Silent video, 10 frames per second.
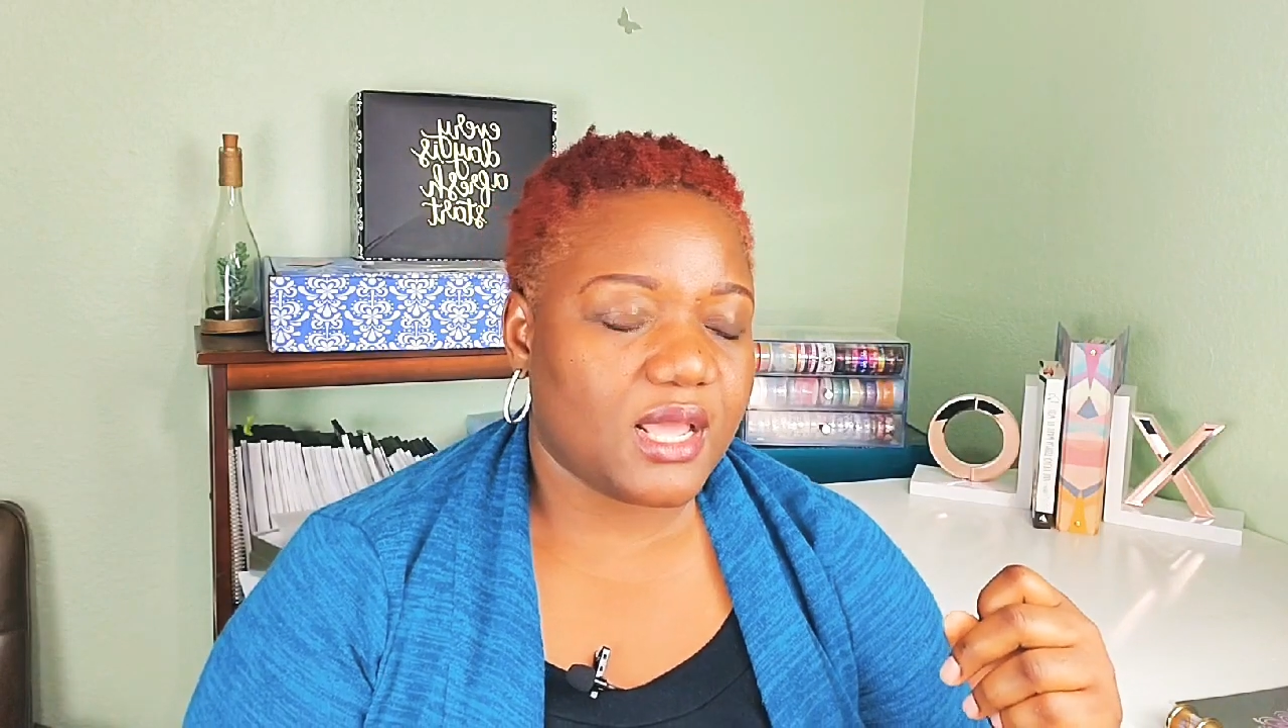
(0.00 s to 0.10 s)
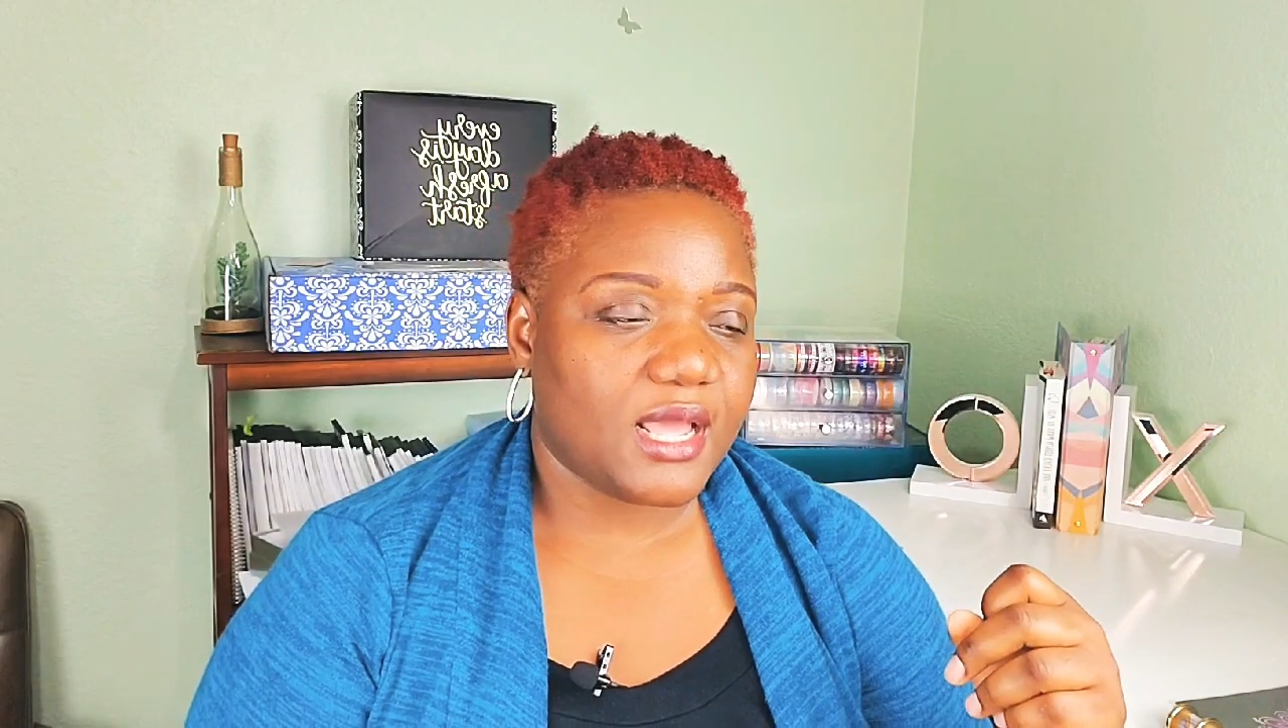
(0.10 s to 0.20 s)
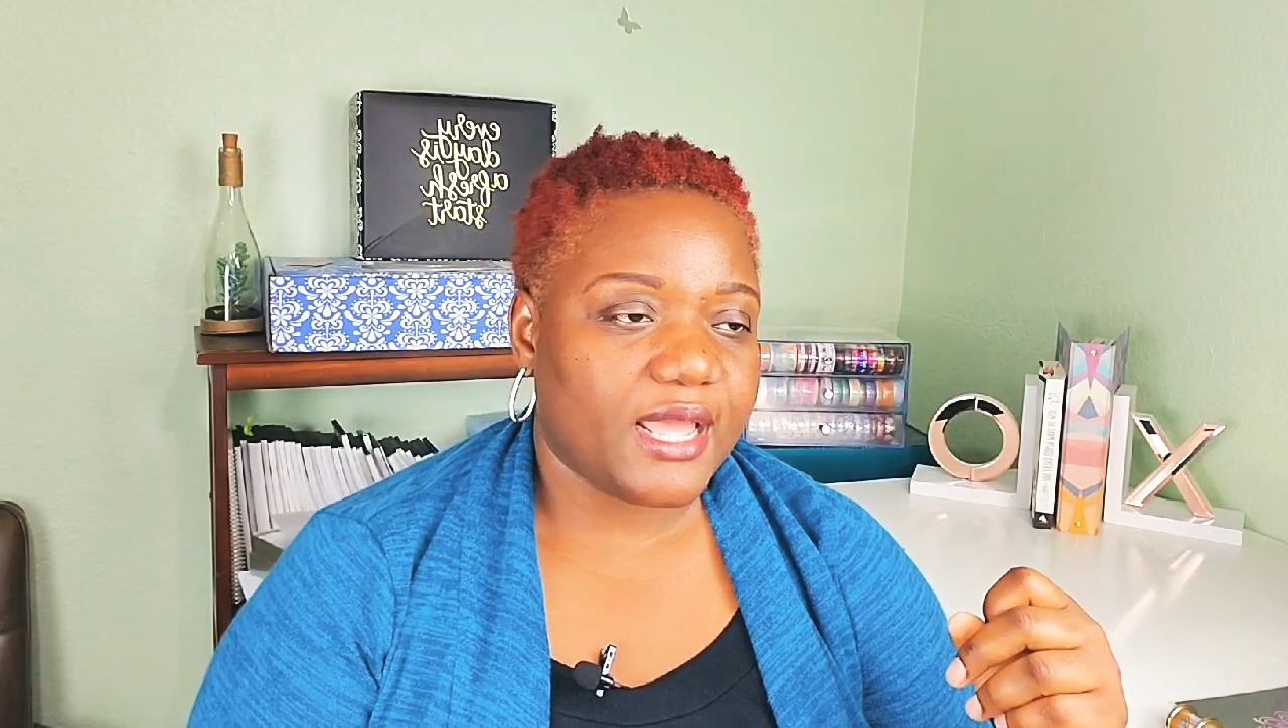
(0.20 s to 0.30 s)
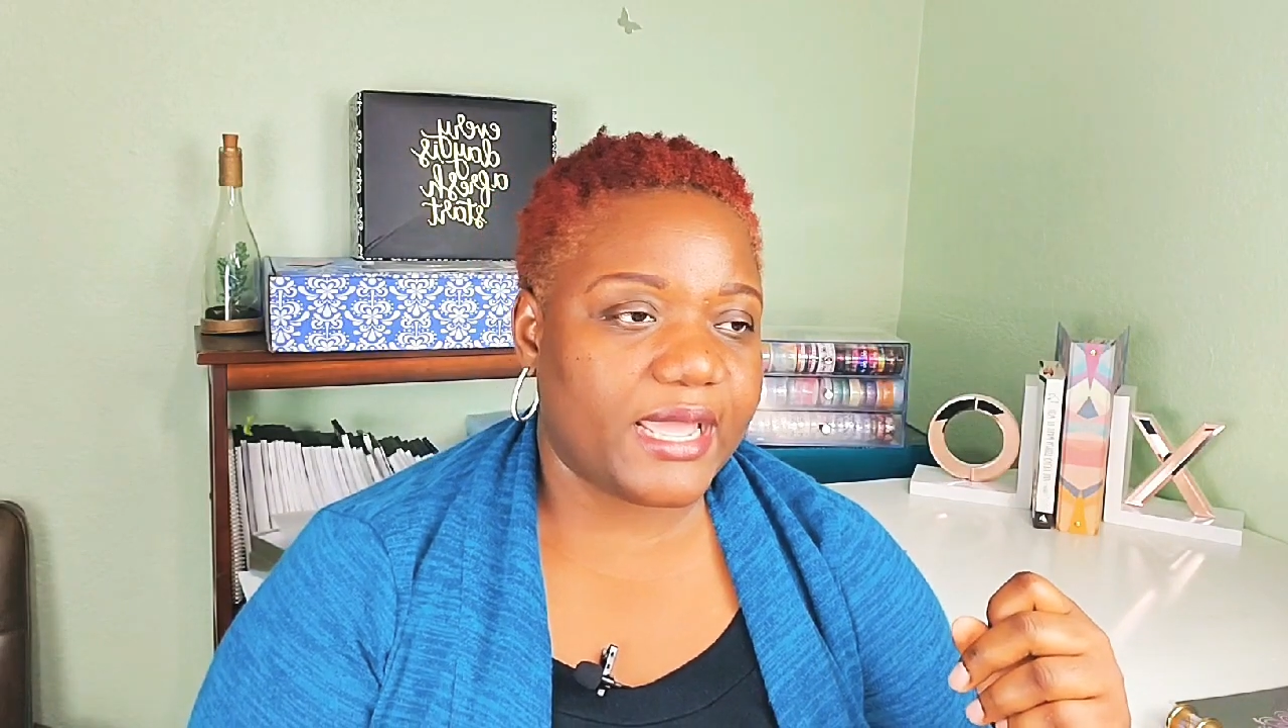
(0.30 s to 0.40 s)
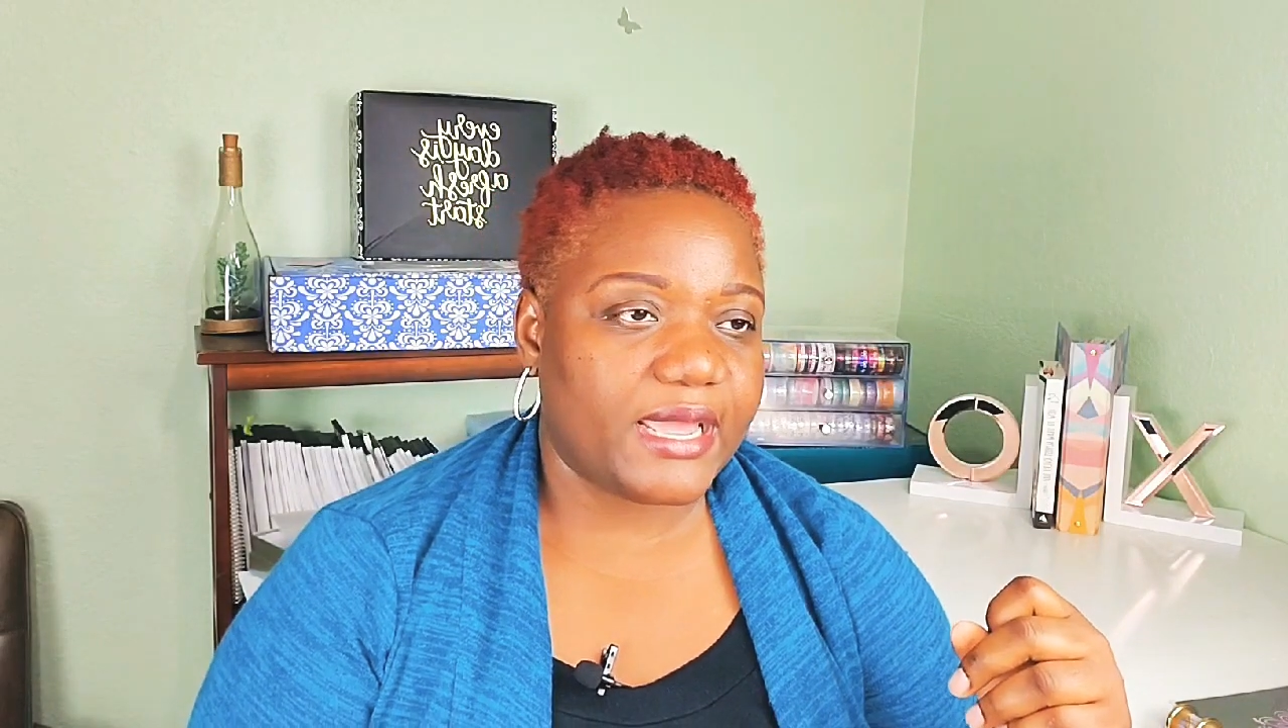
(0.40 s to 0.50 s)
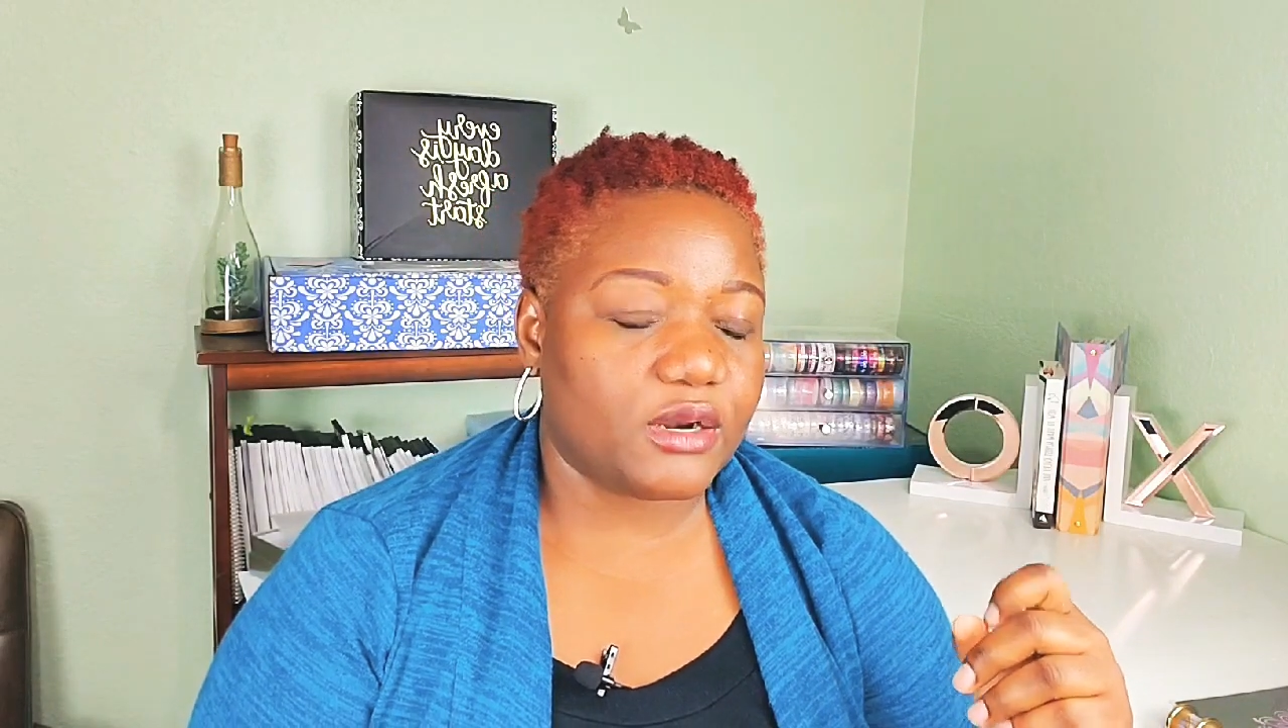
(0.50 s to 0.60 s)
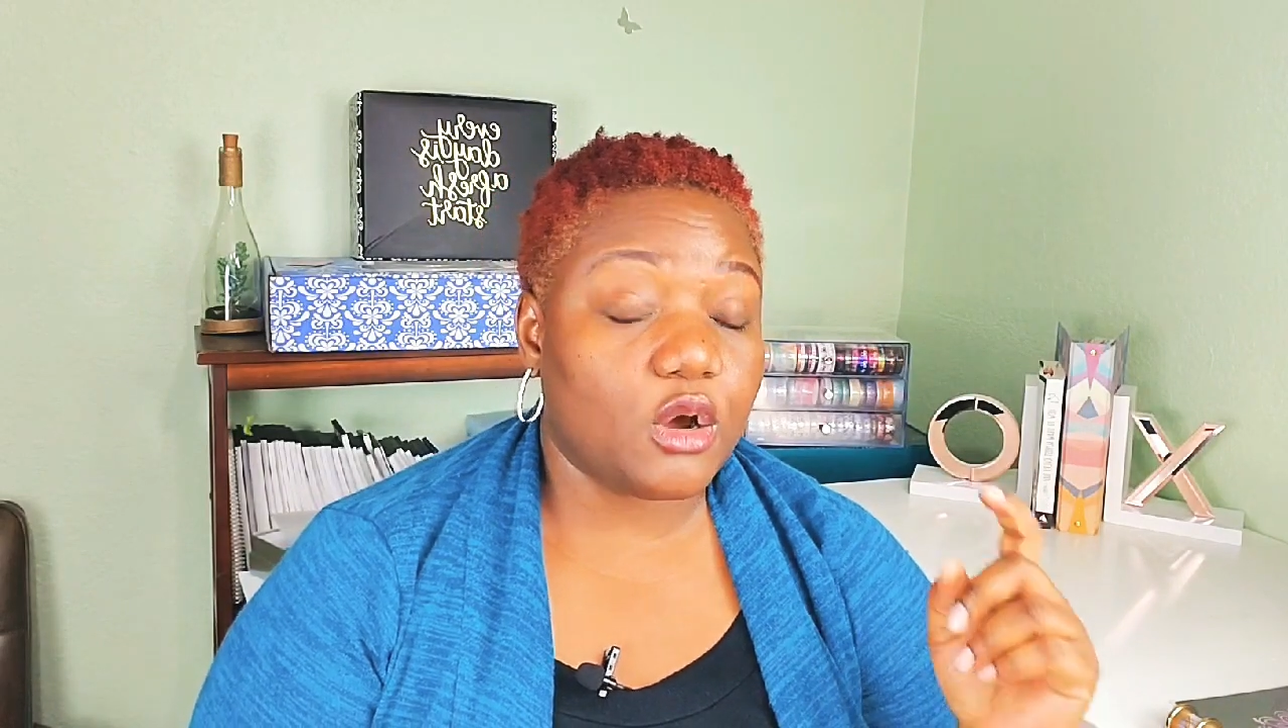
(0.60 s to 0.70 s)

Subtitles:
And,